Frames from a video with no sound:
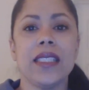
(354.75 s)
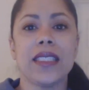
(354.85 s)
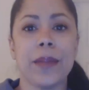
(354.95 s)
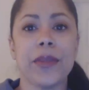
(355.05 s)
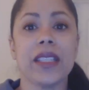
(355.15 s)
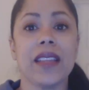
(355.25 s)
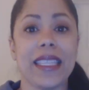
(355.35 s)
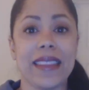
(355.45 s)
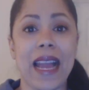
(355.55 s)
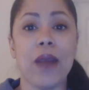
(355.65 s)
something
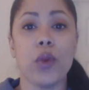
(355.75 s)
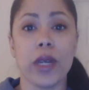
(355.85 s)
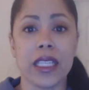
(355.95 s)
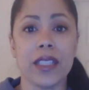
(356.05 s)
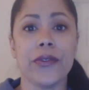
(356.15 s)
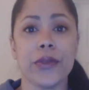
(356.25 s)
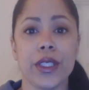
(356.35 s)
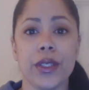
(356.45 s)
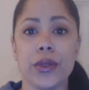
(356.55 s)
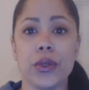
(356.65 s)
like that working for
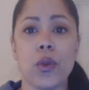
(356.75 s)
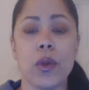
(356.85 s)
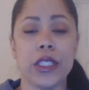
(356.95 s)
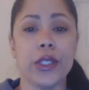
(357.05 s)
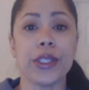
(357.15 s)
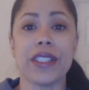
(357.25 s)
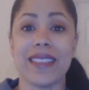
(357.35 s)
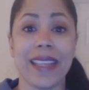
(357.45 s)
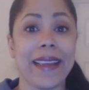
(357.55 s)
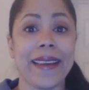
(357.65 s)
you when you're
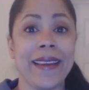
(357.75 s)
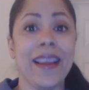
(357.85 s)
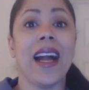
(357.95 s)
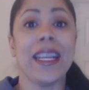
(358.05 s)
sick,